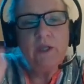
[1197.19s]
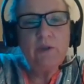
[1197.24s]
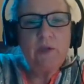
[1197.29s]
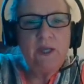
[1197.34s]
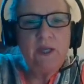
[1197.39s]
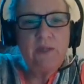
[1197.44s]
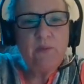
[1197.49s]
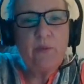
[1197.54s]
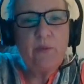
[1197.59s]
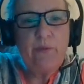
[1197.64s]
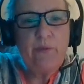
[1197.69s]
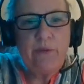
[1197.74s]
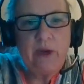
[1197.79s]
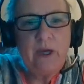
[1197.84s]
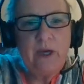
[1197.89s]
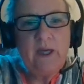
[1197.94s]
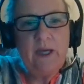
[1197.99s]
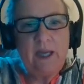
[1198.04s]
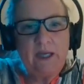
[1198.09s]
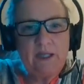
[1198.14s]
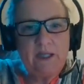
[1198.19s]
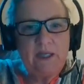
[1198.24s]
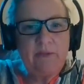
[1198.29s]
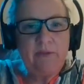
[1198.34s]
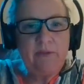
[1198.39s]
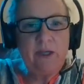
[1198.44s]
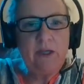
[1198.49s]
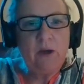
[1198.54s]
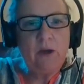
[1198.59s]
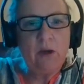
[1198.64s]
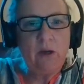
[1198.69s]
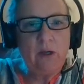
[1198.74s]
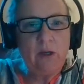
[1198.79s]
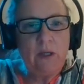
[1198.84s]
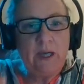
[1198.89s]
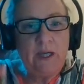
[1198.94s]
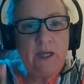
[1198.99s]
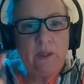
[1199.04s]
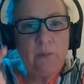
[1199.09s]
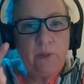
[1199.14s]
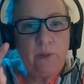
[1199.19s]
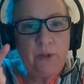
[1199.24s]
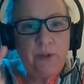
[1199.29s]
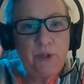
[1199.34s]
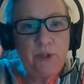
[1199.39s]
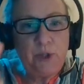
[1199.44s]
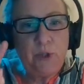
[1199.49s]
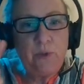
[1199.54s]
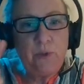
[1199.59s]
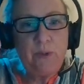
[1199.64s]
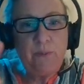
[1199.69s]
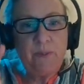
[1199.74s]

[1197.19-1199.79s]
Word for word: traits were very negatively correlated with two in